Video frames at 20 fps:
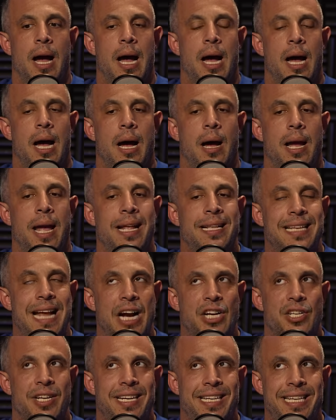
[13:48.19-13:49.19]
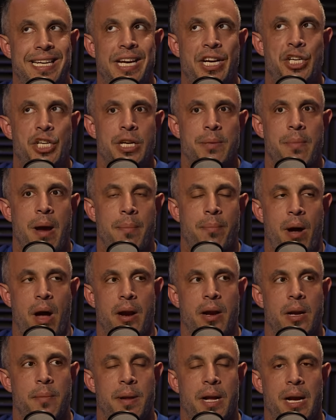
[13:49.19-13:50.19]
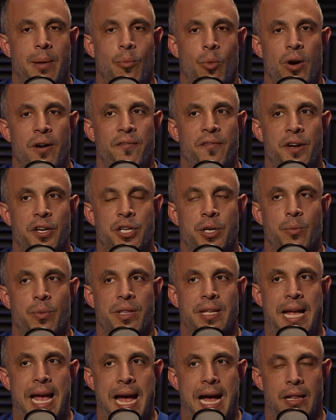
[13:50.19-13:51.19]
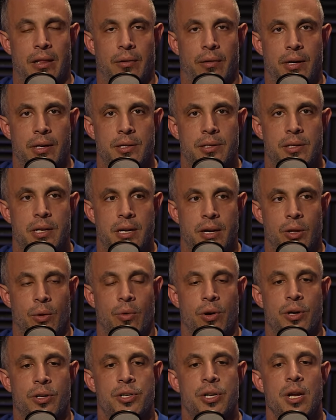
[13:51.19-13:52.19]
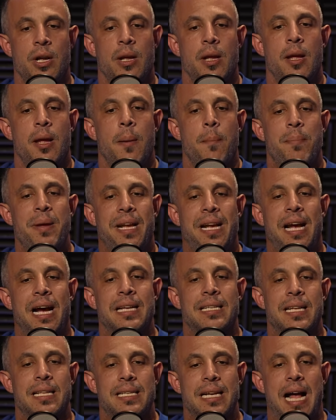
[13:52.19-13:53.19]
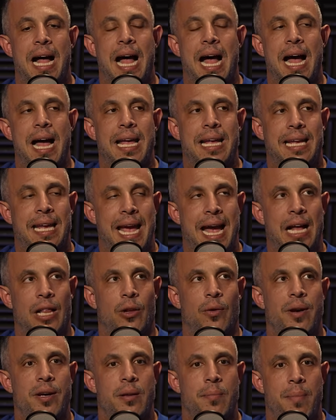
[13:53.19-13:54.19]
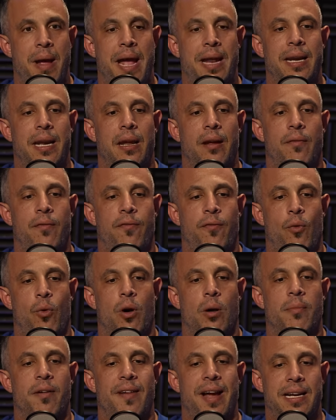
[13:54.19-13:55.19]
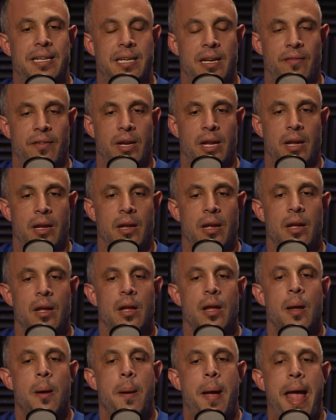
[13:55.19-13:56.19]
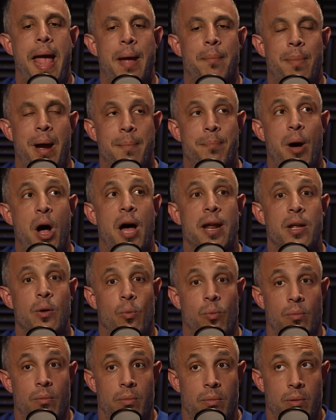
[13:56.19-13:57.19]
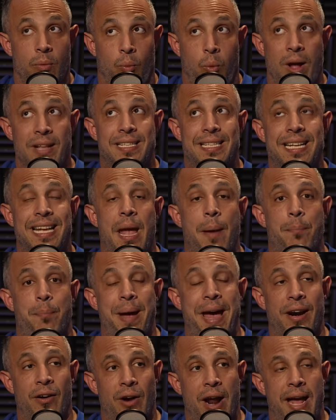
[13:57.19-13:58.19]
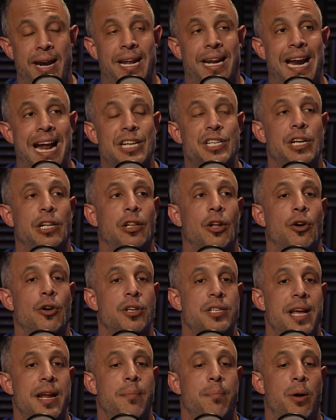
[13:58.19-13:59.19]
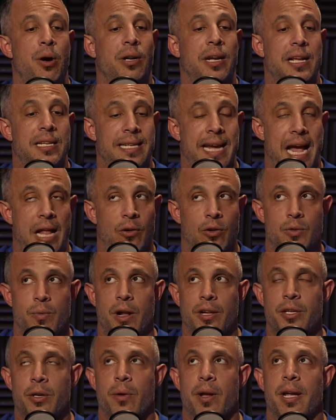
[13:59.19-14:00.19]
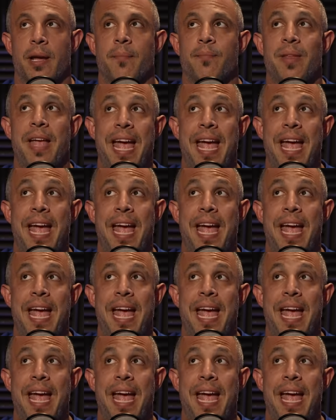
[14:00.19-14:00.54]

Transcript: Uh, it's actually teaching my body to become more efficient with calories. In other words, because it's a high calorie demanding form of activity, and my body wants to get better at it, it actually learns how to burn less calories while doing it,